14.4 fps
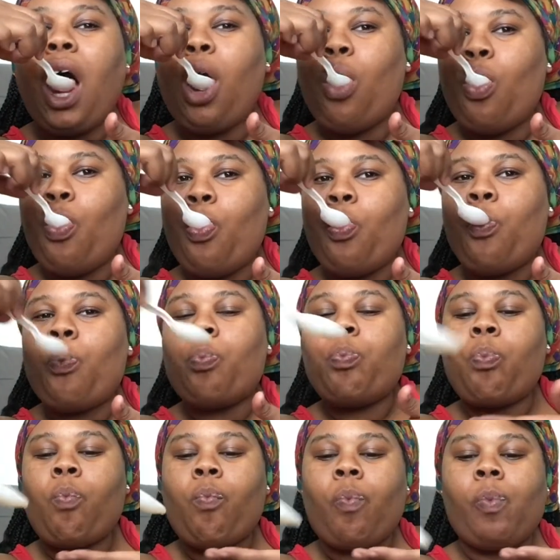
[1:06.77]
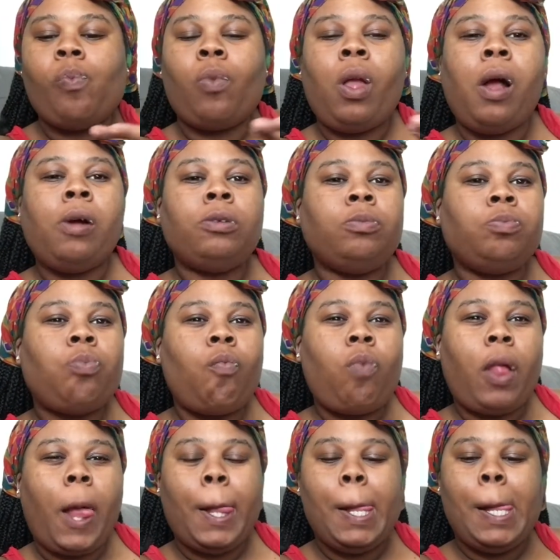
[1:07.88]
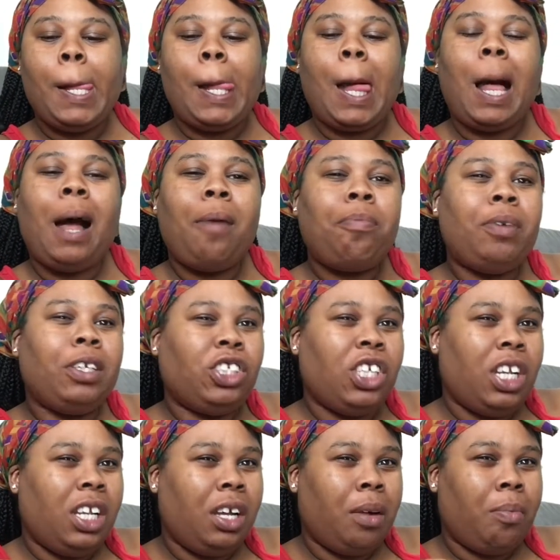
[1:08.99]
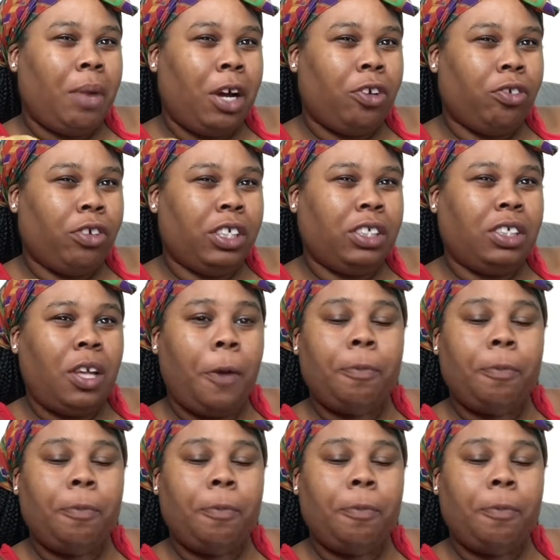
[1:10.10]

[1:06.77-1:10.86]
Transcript: Mm -hmm. And y'all put jelly in my grits.